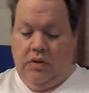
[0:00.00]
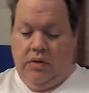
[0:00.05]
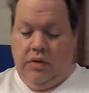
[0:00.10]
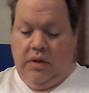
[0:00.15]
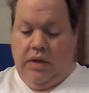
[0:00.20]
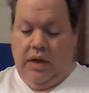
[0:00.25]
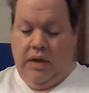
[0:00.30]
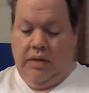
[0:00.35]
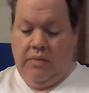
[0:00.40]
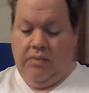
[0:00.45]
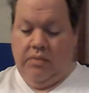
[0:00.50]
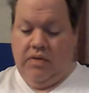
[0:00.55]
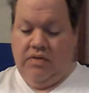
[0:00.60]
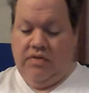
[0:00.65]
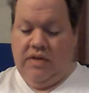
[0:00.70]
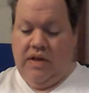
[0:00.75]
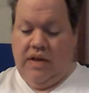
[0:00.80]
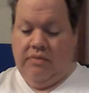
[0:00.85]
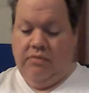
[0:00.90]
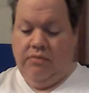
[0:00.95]
Yeah, the
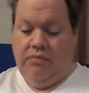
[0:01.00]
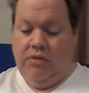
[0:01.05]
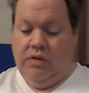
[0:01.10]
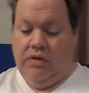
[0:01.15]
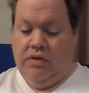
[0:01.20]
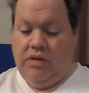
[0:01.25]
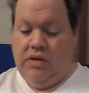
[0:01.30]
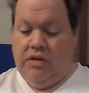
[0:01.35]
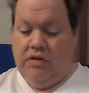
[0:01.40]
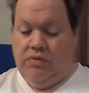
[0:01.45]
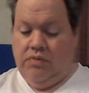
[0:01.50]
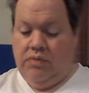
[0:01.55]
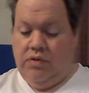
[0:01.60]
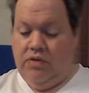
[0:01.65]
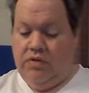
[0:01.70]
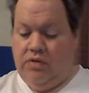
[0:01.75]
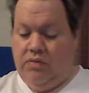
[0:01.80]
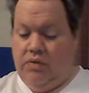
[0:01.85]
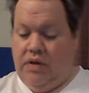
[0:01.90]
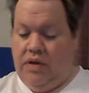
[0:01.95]
same release
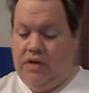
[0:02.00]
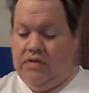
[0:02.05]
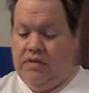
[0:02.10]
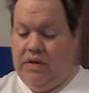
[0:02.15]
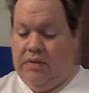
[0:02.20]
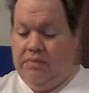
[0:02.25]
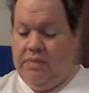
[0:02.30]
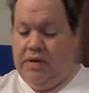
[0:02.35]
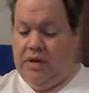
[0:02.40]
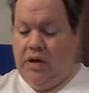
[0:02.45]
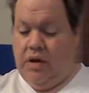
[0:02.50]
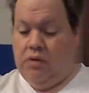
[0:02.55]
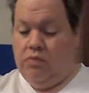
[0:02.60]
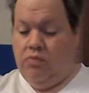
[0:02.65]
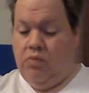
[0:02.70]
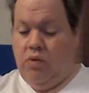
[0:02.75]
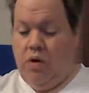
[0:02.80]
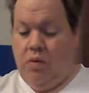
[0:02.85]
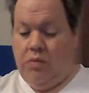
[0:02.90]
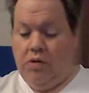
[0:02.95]
was extended beyond
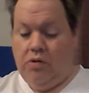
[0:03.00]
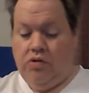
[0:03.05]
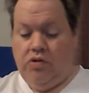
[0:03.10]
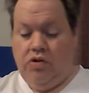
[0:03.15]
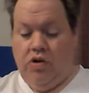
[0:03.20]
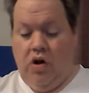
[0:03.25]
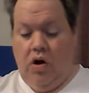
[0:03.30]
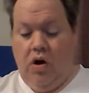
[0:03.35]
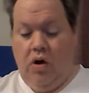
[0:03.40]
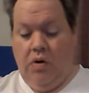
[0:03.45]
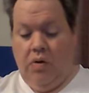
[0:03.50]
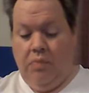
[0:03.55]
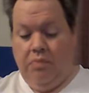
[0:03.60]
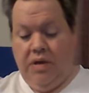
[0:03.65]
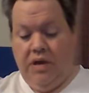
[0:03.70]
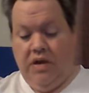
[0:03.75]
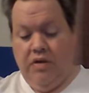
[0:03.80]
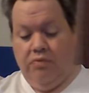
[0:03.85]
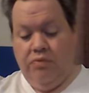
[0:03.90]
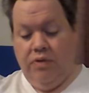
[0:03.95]
Walmart to all
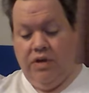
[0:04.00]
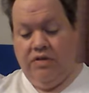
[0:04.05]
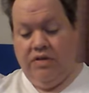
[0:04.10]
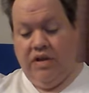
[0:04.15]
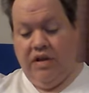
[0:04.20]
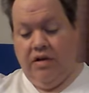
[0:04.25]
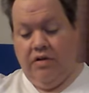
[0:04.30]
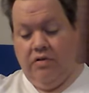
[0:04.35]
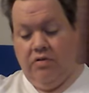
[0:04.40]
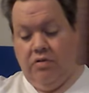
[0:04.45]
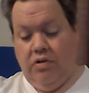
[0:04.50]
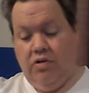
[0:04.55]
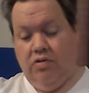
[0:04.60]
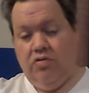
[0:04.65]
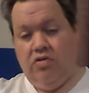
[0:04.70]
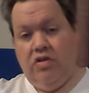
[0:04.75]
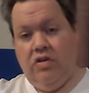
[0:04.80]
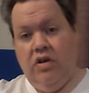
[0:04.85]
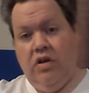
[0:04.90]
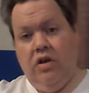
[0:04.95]
Mia
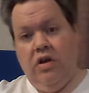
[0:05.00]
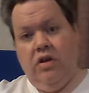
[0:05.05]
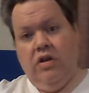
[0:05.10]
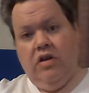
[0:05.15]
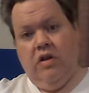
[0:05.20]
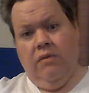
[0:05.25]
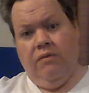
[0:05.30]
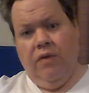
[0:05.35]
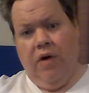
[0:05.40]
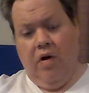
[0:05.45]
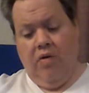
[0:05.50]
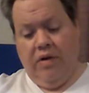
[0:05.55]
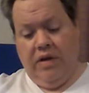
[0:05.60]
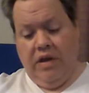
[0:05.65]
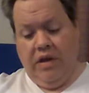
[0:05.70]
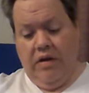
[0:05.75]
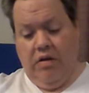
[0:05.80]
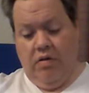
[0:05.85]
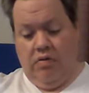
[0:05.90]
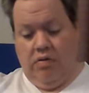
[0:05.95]
retailers the
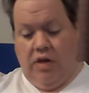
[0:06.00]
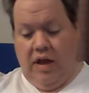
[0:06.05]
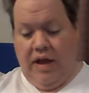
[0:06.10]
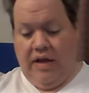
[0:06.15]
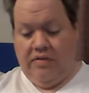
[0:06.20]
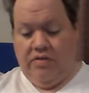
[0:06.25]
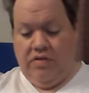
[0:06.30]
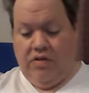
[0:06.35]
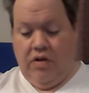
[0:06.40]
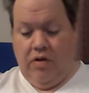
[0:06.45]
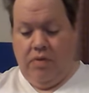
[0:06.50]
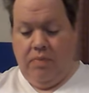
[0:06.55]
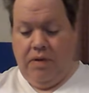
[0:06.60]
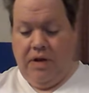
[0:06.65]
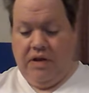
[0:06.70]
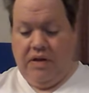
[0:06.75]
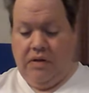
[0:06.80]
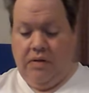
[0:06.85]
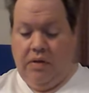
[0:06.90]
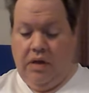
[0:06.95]
following year last year,
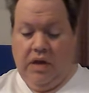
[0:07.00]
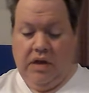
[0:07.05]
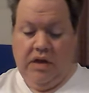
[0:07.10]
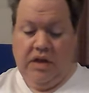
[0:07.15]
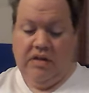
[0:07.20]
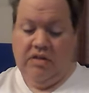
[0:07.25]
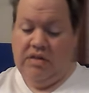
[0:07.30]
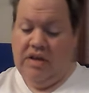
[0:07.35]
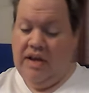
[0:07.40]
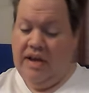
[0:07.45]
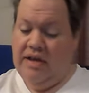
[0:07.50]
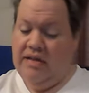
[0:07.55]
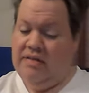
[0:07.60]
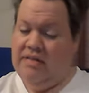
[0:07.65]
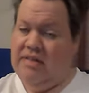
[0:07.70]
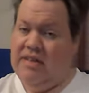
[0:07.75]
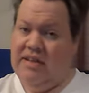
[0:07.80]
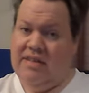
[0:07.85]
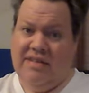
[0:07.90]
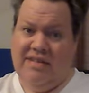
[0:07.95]
but it
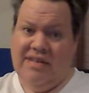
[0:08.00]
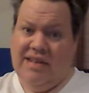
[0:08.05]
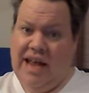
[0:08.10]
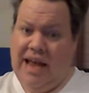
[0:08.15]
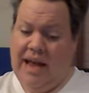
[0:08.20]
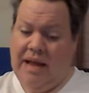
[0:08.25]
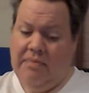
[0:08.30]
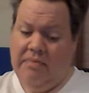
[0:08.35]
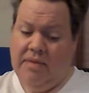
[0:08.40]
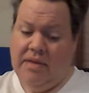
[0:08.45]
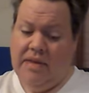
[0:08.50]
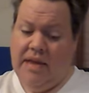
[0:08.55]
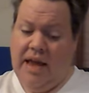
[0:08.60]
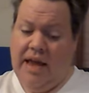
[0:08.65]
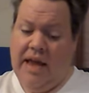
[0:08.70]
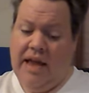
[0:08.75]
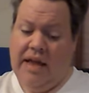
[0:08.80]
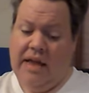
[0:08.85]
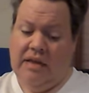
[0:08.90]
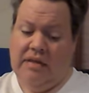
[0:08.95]
contains the same
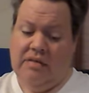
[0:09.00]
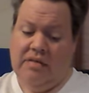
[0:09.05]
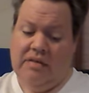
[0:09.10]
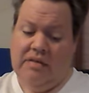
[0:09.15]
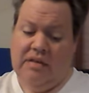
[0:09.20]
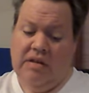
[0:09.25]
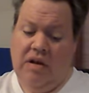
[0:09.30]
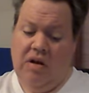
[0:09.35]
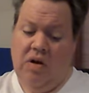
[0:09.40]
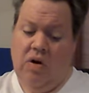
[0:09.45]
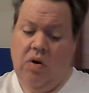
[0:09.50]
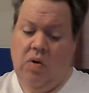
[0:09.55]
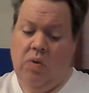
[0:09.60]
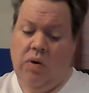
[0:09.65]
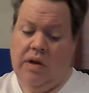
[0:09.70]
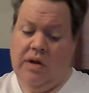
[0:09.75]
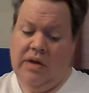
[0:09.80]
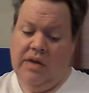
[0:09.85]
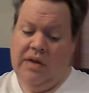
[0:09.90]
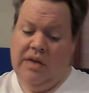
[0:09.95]
things,
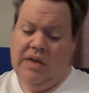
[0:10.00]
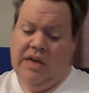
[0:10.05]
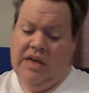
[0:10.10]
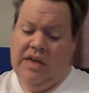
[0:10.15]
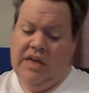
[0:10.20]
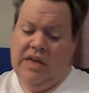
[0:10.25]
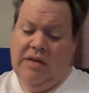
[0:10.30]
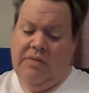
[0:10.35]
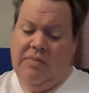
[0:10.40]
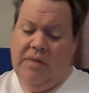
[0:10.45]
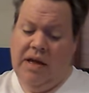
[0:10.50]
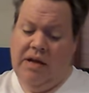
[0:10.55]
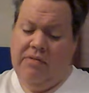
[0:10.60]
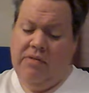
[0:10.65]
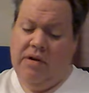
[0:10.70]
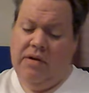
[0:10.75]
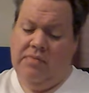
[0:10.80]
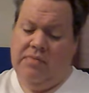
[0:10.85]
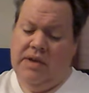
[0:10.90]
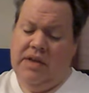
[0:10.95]
so you might
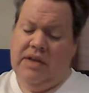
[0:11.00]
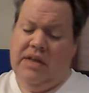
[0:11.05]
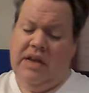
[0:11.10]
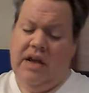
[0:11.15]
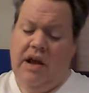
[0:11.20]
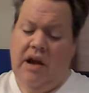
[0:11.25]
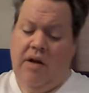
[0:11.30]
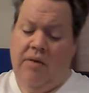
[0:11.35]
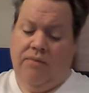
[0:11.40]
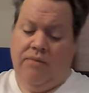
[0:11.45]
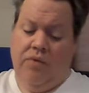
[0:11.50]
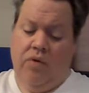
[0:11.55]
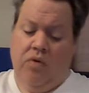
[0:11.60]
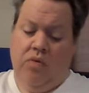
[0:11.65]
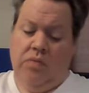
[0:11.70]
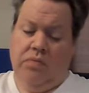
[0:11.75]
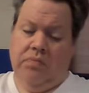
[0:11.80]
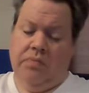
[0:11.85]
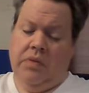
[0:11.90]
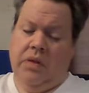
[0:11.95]
want to be
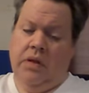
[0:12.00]
careful